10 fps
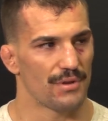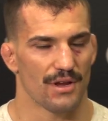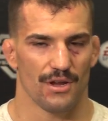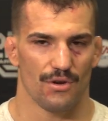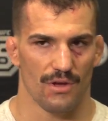
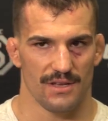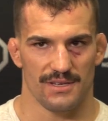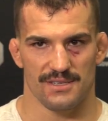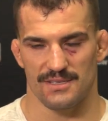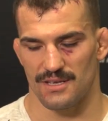Pierre. You know,
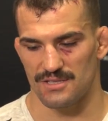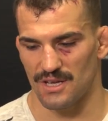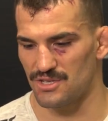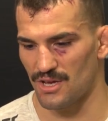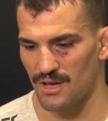he's
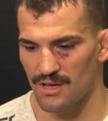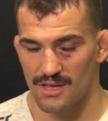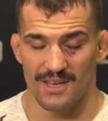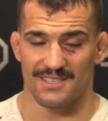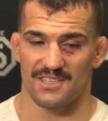such a
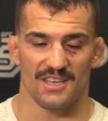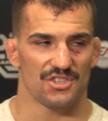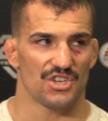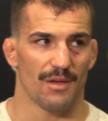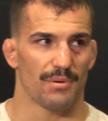
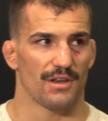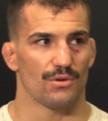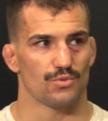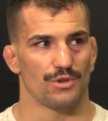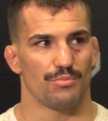champion. He
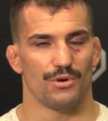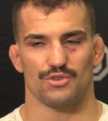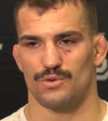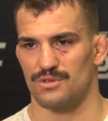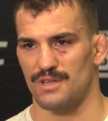knows when to
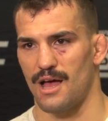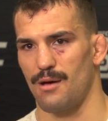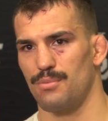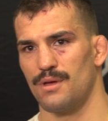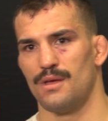push, when to
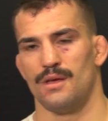stop.